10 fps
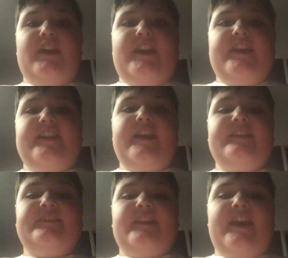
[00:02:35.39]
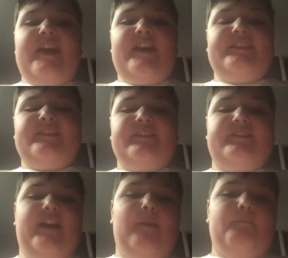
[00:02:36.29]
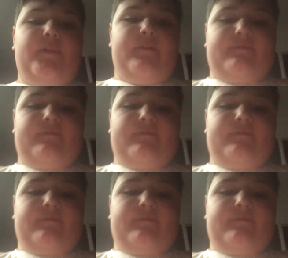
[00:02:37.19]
He eat his dump.